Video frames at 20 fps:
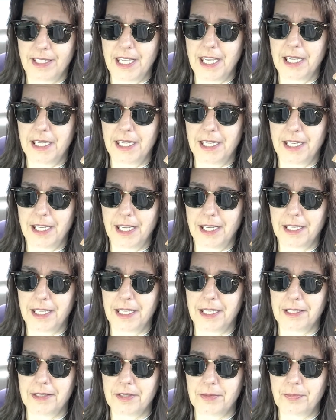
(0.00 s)
kinky
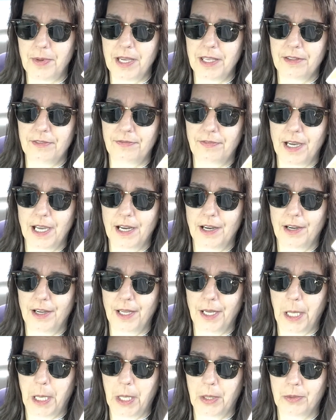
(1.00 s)
dinkies by the fire,
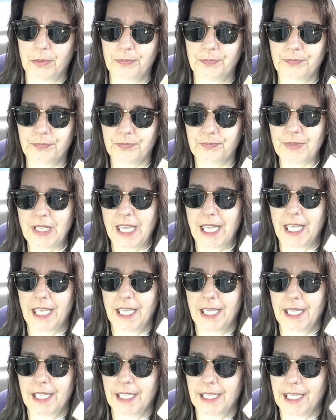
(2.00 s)
you know
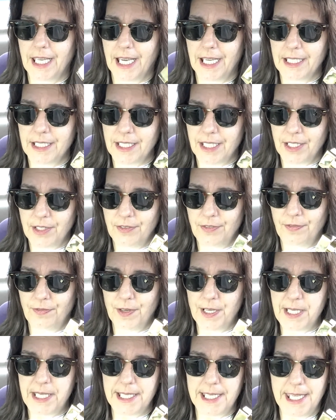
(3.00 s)
that
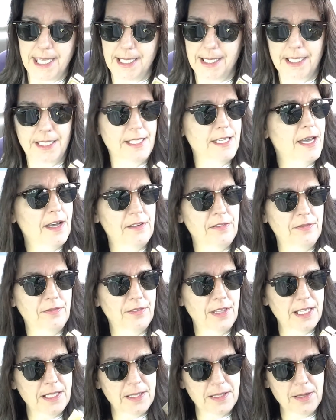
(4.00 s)
frisky stuff
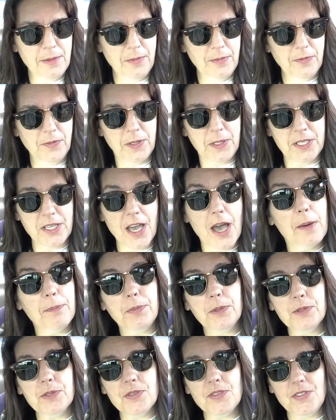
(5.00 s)
that some of us
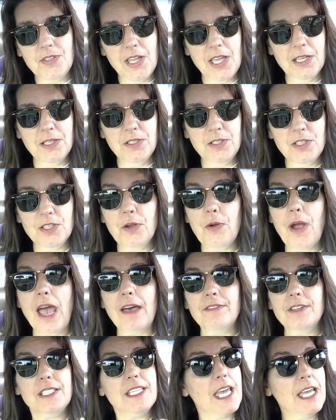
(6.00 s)
couples tend to
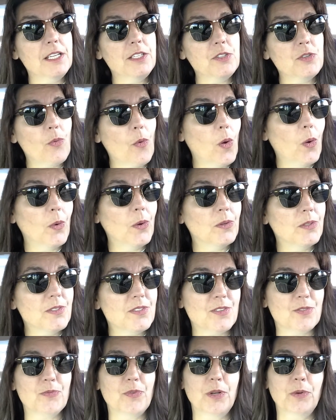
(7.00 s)
gravitate
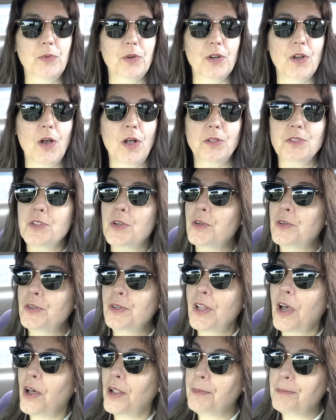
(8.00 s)
towards when we're all
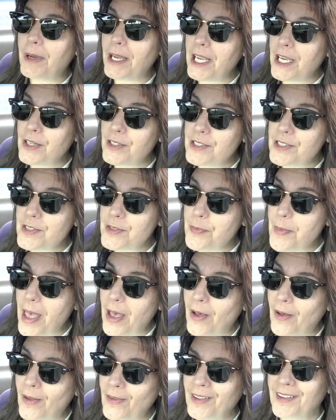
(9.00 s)
turned on by a good
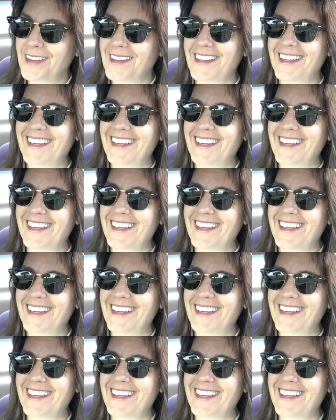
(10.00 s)
smell.